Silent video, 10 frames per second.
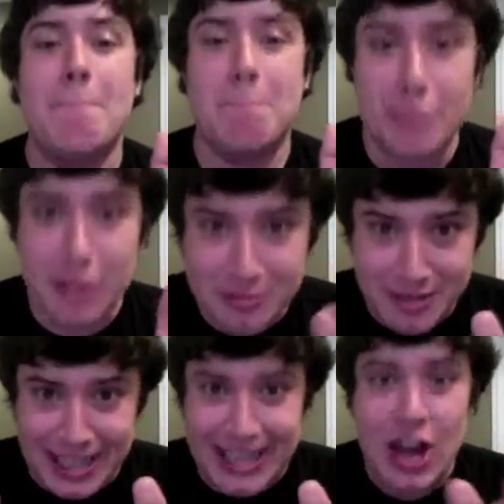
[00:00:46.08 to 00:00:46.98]

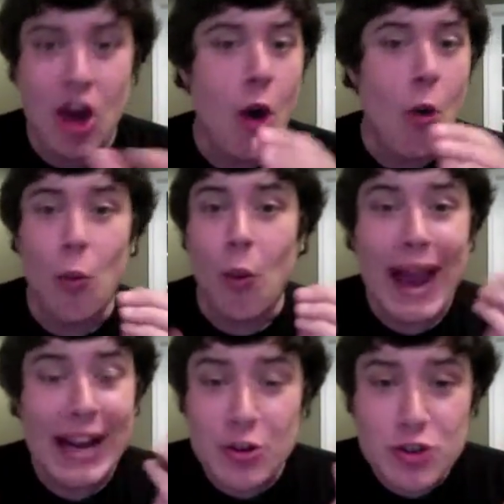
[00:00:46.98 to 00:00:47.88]
Bubby,
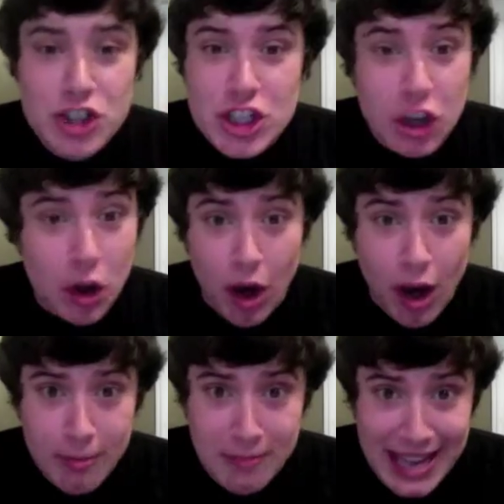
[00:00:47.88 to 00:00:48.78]
why don't you
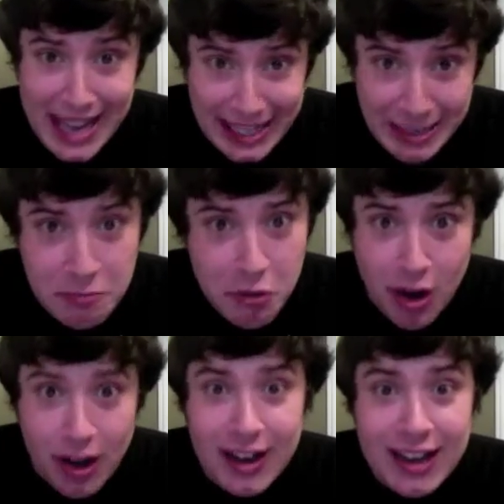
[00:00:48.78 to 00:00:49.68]
call me
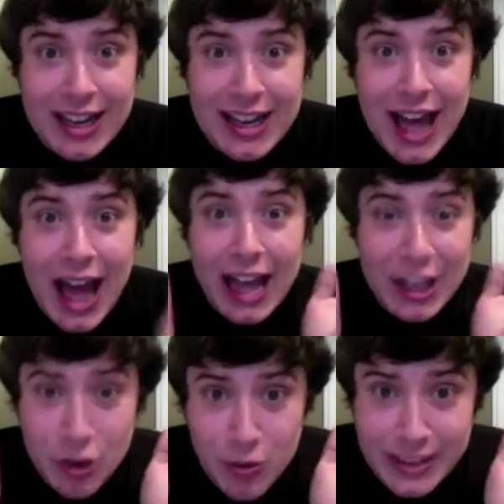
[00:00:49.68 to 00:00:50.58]
anymore? I
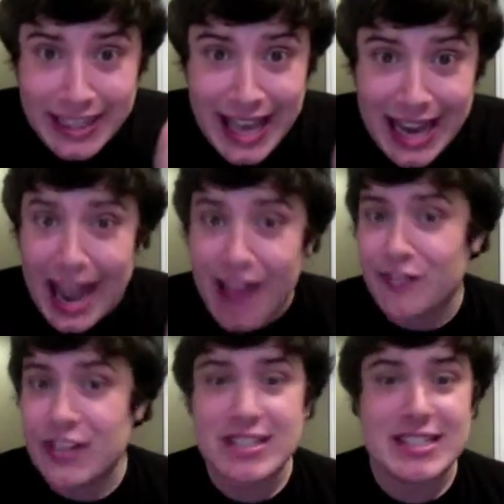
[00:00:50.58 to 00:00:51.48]
don't get it.
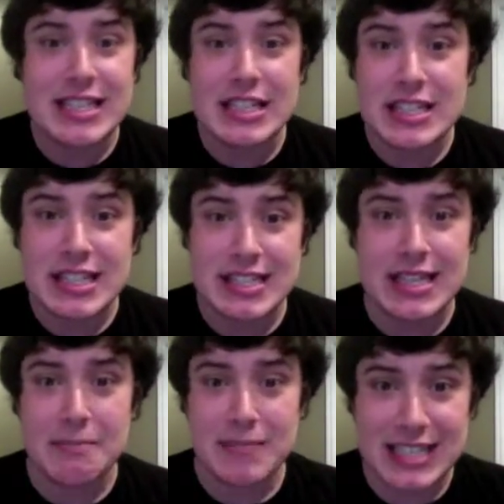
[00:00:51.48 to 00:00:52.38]
Ever since you
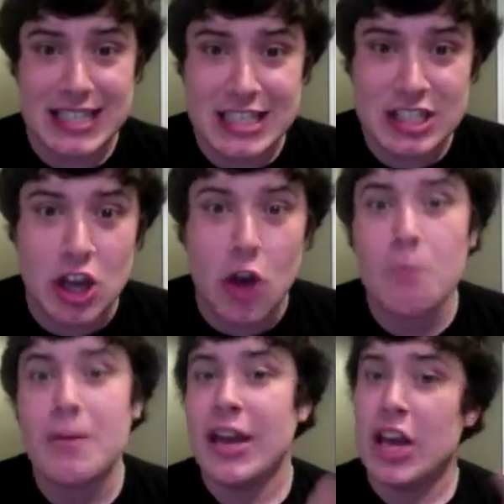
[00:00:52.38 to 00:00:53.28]
sent me to this
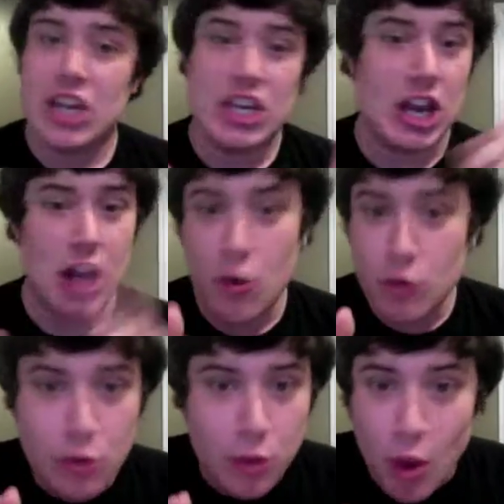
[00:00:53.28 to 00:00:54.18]
home, you
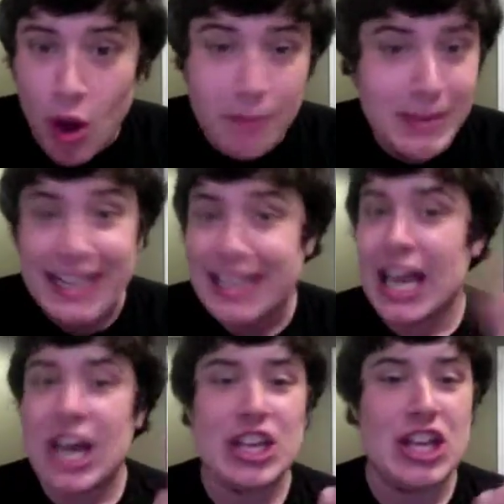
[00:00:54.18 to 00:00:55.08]
don't call me,
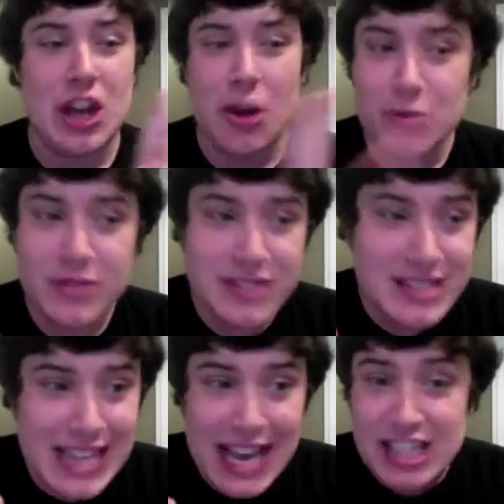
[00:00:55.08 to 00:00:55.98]
you don't
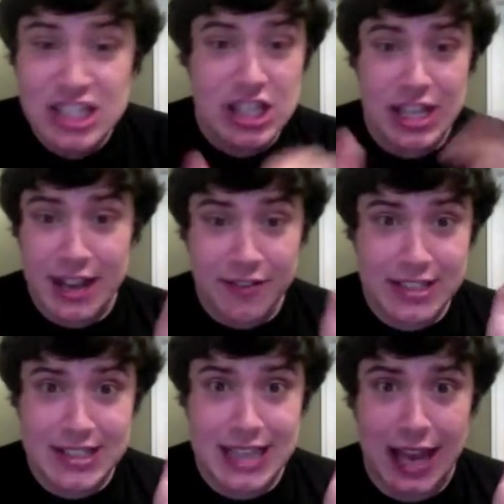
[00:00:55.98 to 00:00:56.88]
text, you never
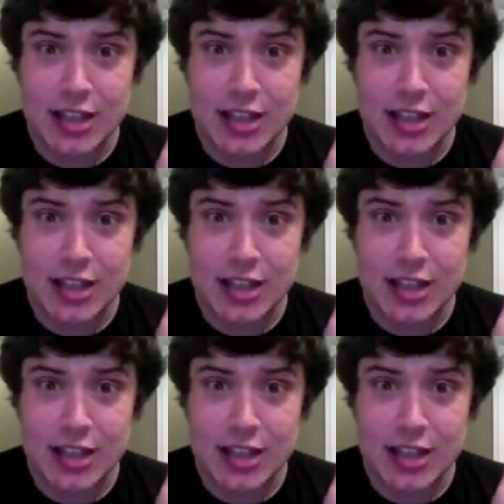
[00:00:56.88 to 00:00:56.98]
Skype.